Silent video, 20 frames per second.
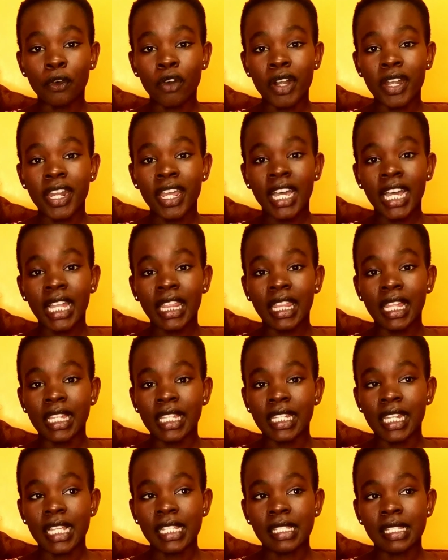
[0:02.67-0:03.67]
already heard
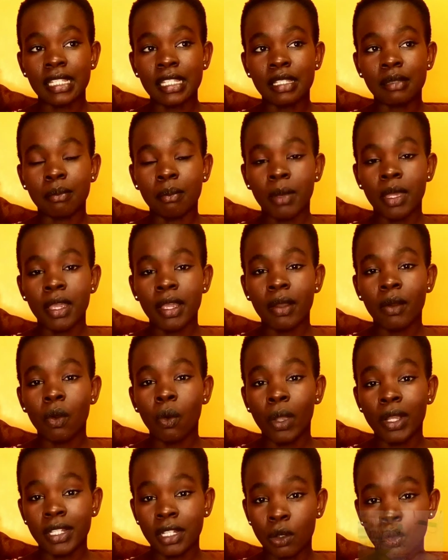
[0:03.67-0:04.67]
that nurses make
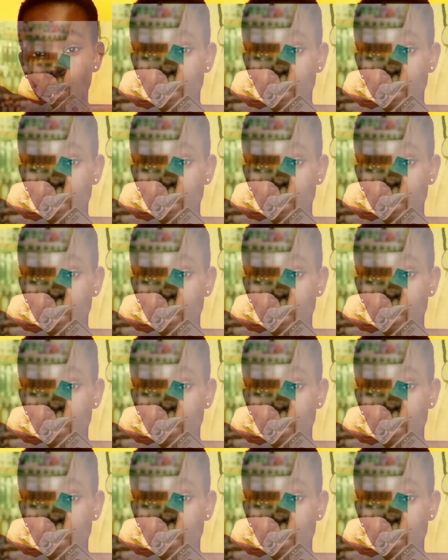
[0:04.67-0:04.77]
quite a